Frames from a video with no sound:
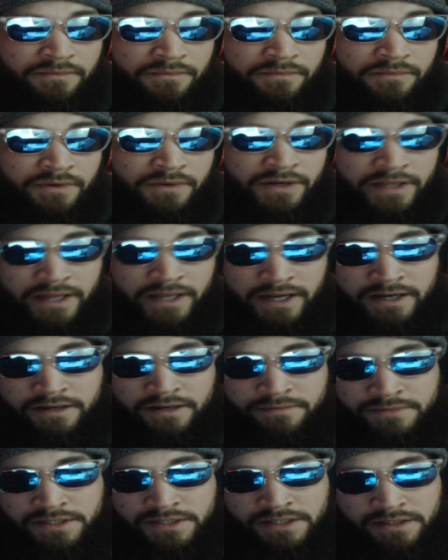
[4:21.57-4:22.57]
where that
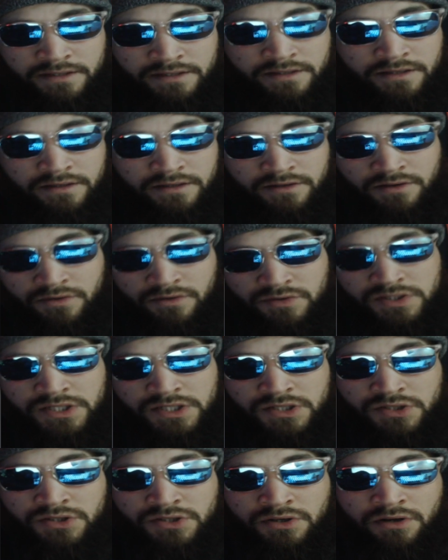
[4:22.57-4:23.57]
comes in, you know, to
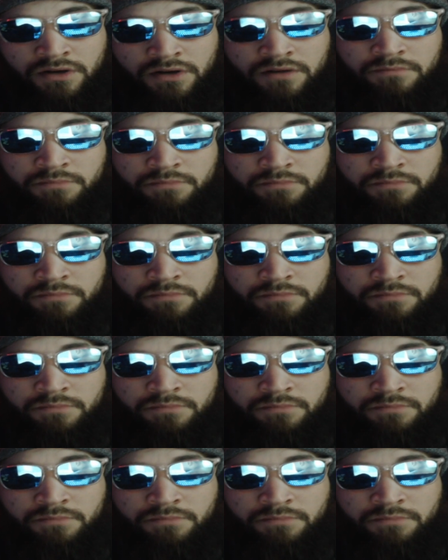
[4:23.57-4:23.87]
the song.